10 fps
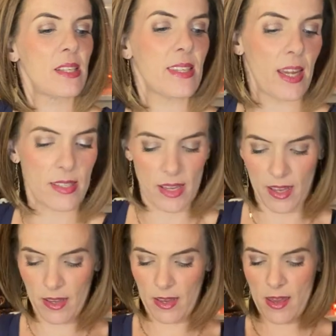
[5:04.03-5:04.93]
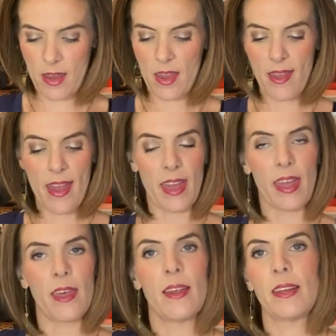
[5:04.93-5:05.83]
Santa
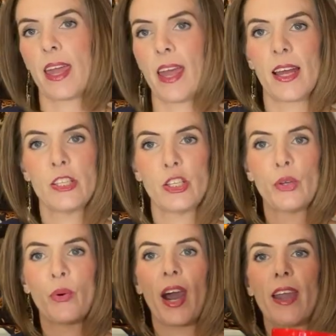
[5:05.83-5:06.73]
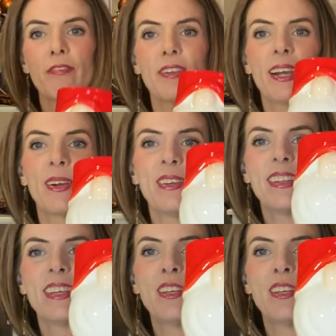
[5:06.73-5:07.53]
and I found the